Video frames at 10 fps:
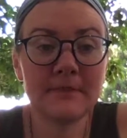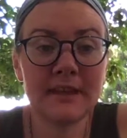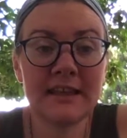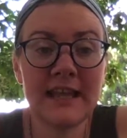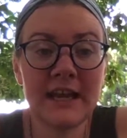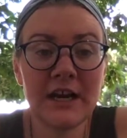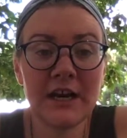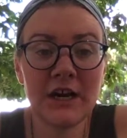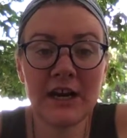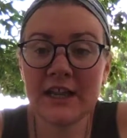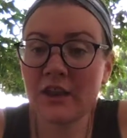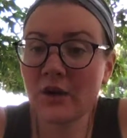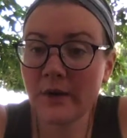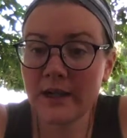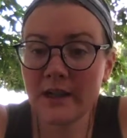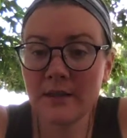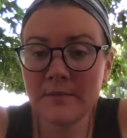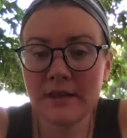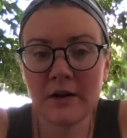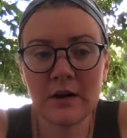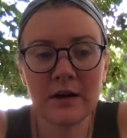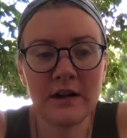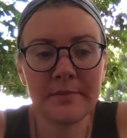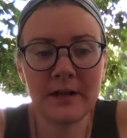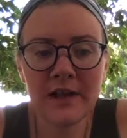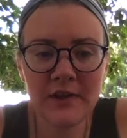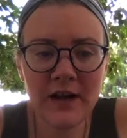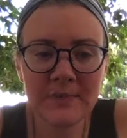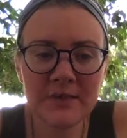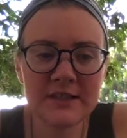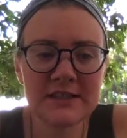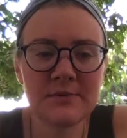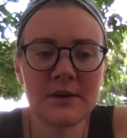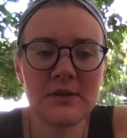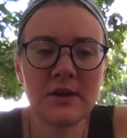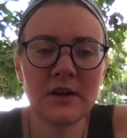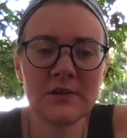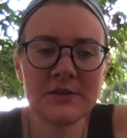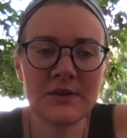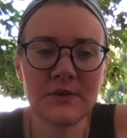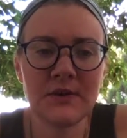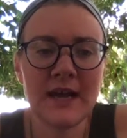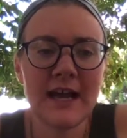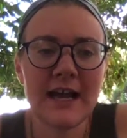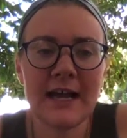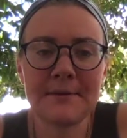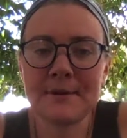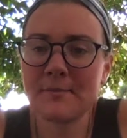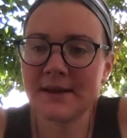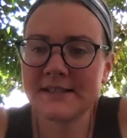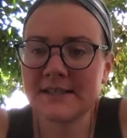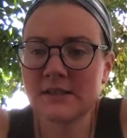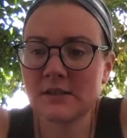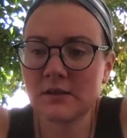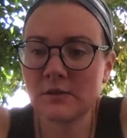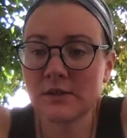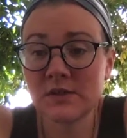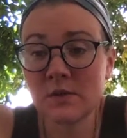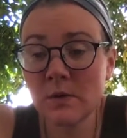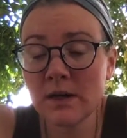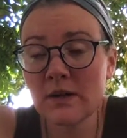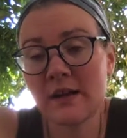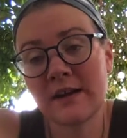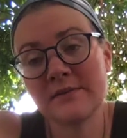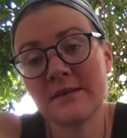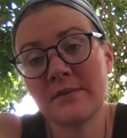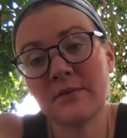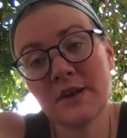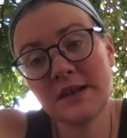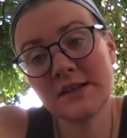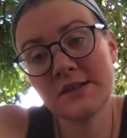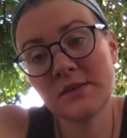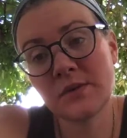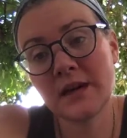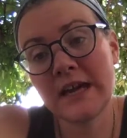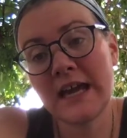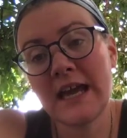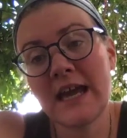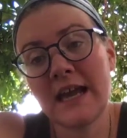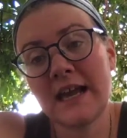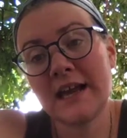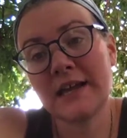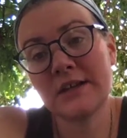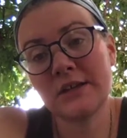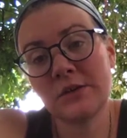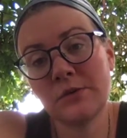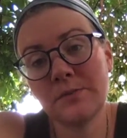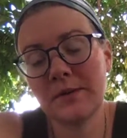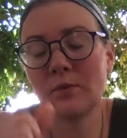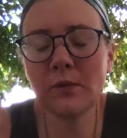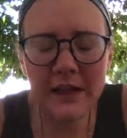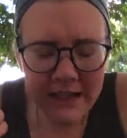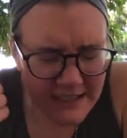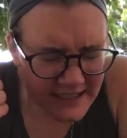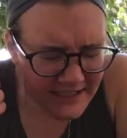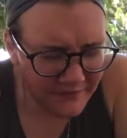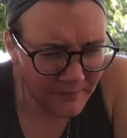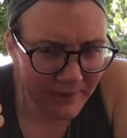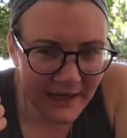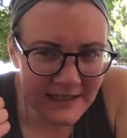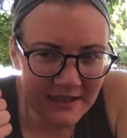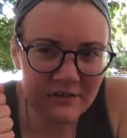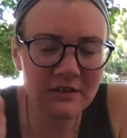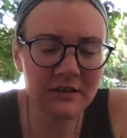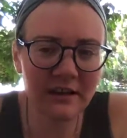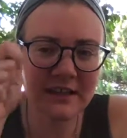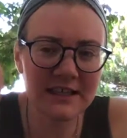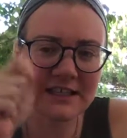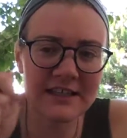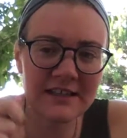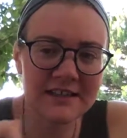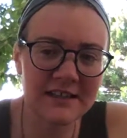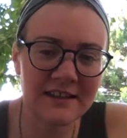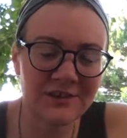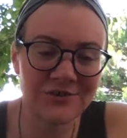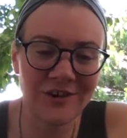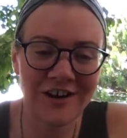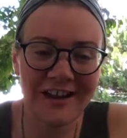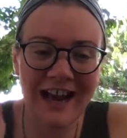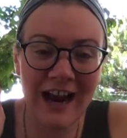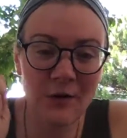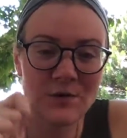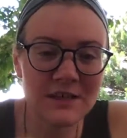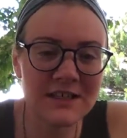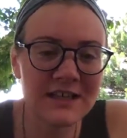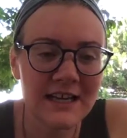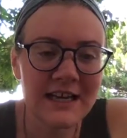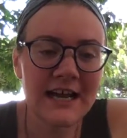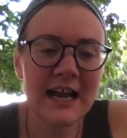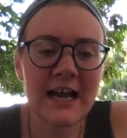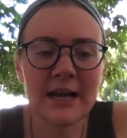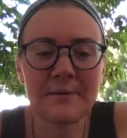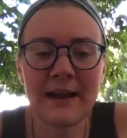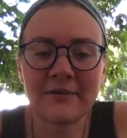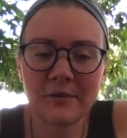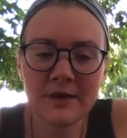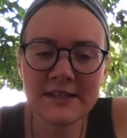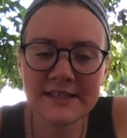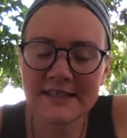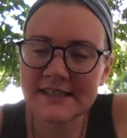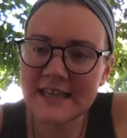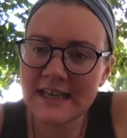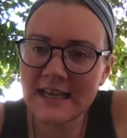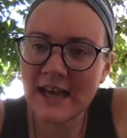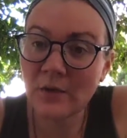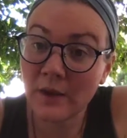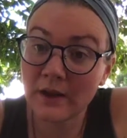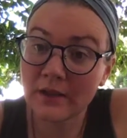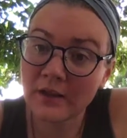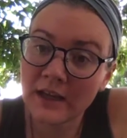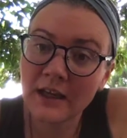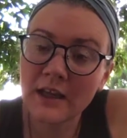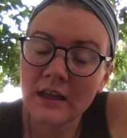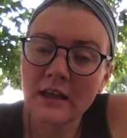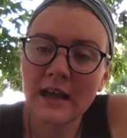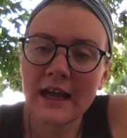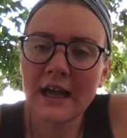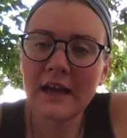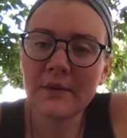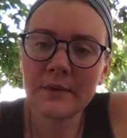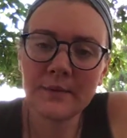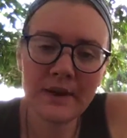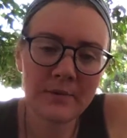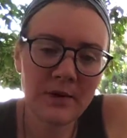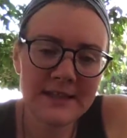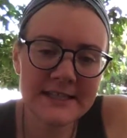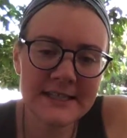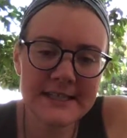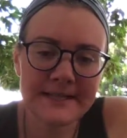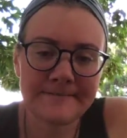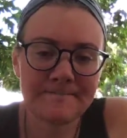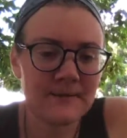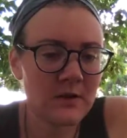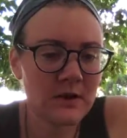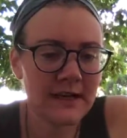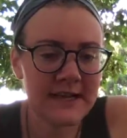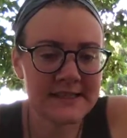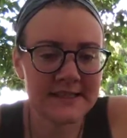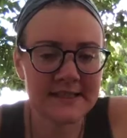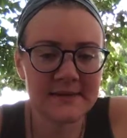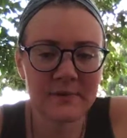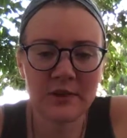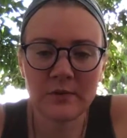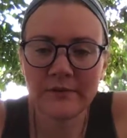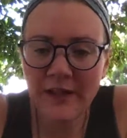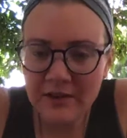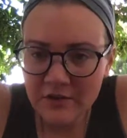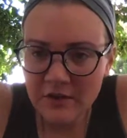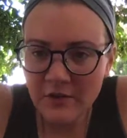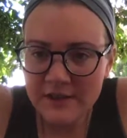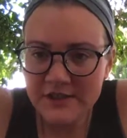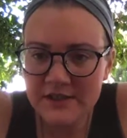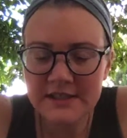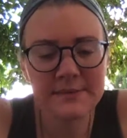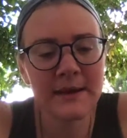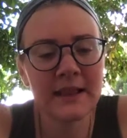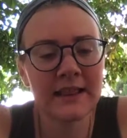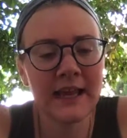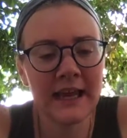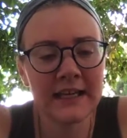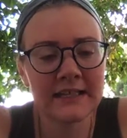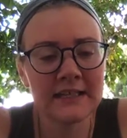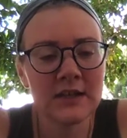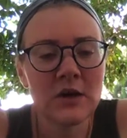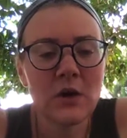There in the curriculum, there are a couple other options where you can also be present to a story. You can have someone read the story and you be really attentive and pay attention to all the details and then draw it out afterwards and see how well you did with being present. And you can ask some good reflection questions about that.